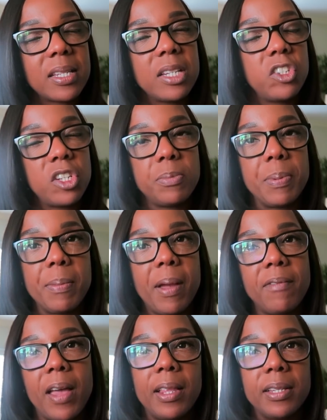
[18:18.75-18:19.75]
can just be
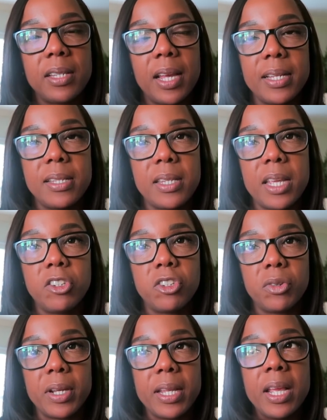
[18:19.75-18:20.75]
my Valentine's Day
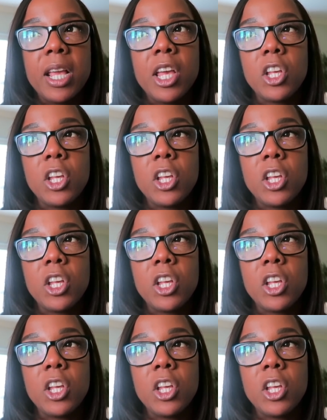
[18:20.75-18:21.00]
treat.